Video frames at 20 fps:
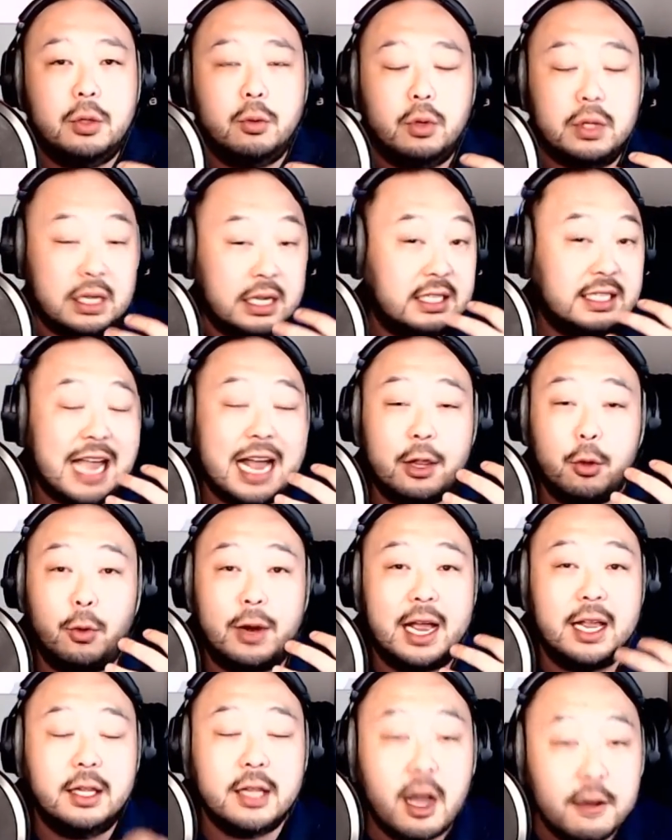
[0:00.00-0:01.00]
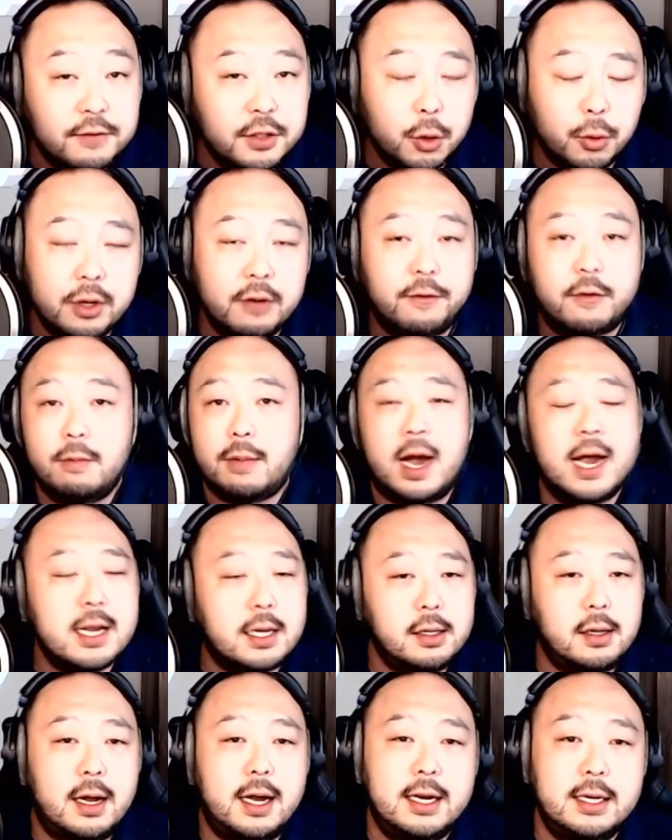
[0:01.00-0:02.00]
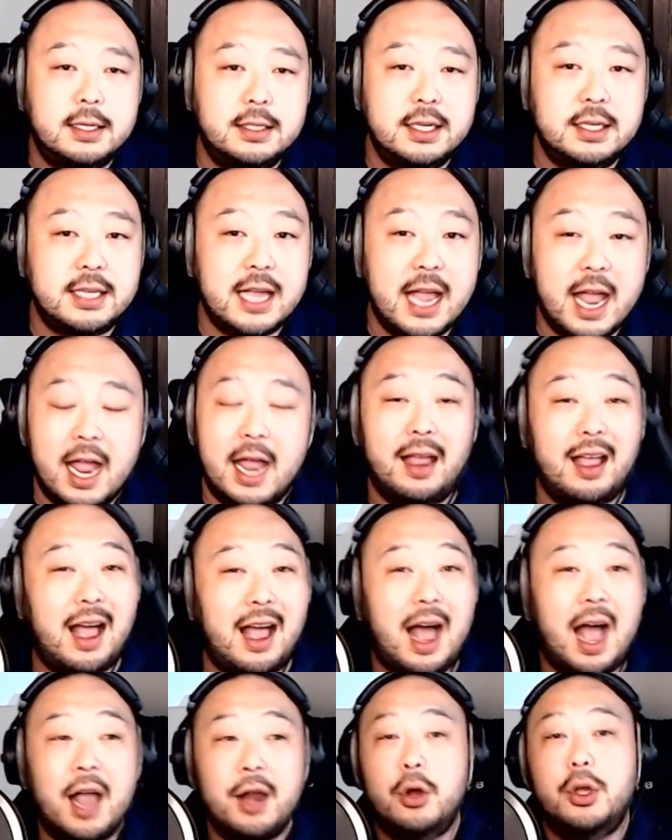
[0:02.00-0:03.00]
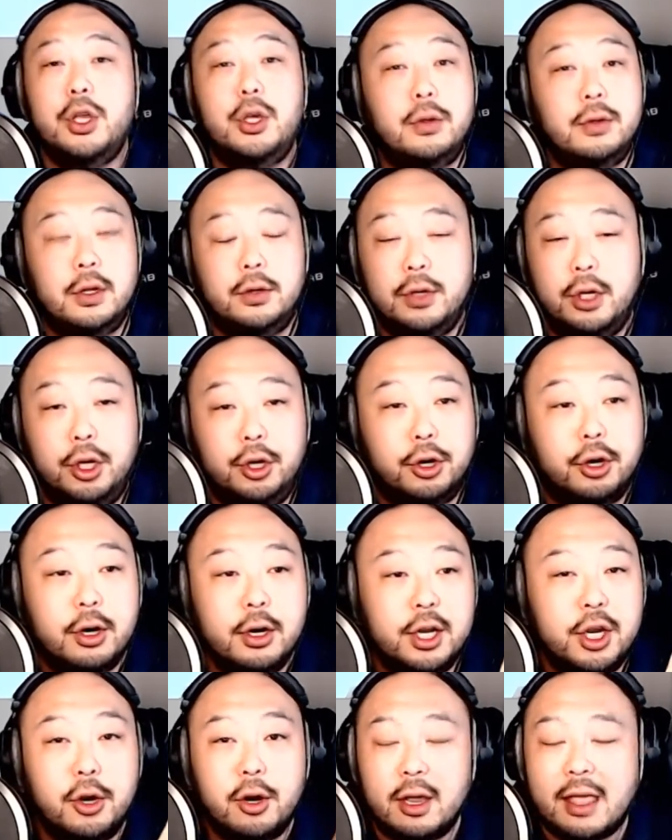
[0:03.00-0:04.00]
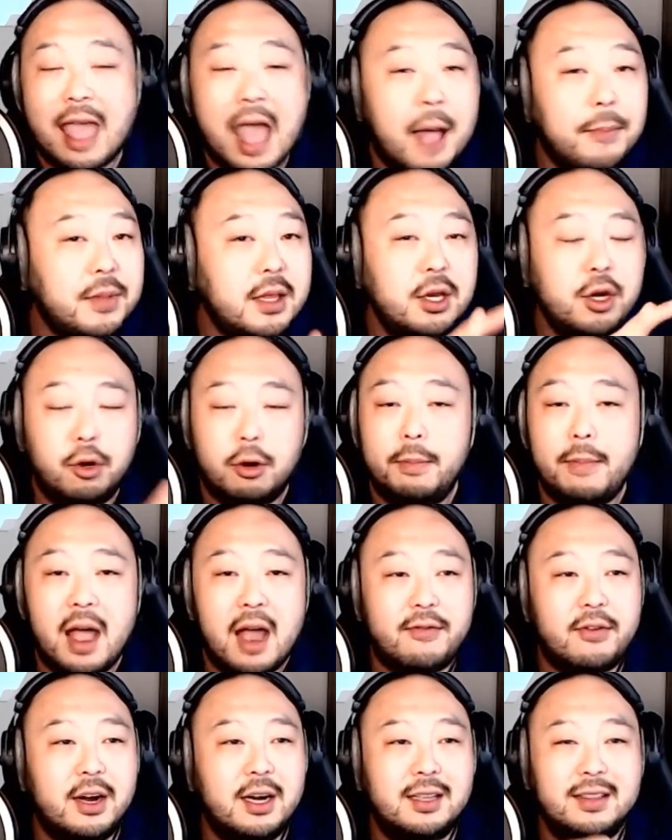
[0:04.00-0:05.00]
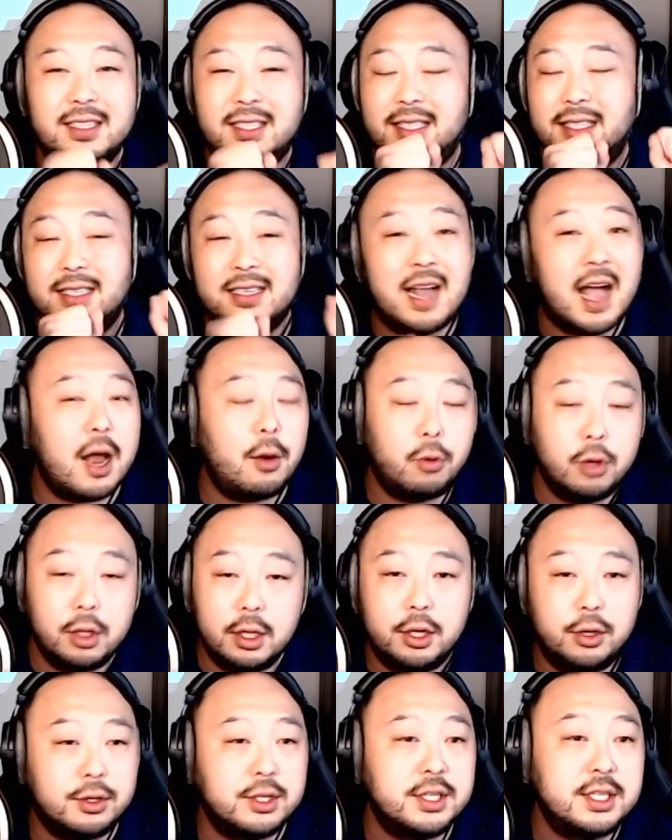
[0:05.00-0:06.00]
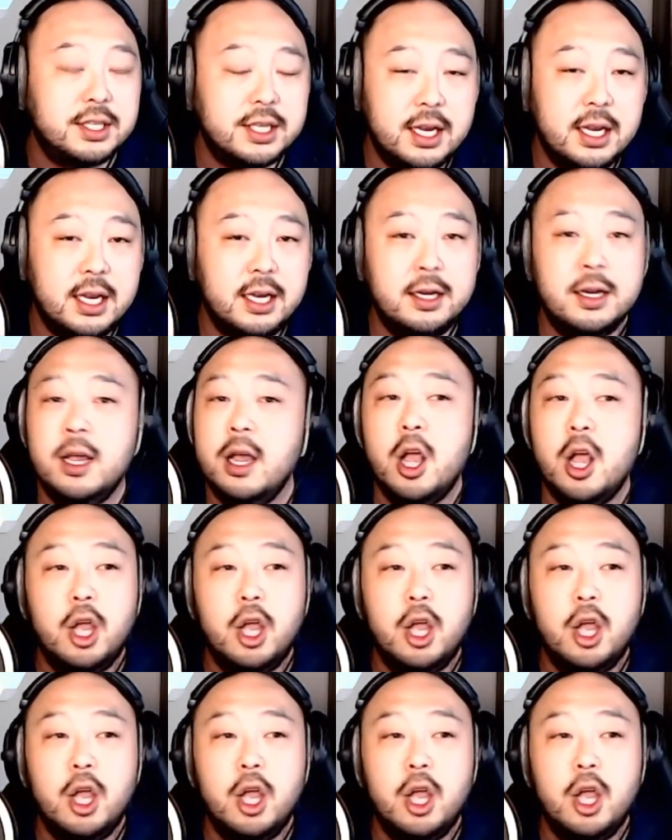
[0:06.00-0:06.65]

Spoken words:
exactly what I love doing for my clients is, hey, I know you're a captain, you're a maverick. This is not really your scene.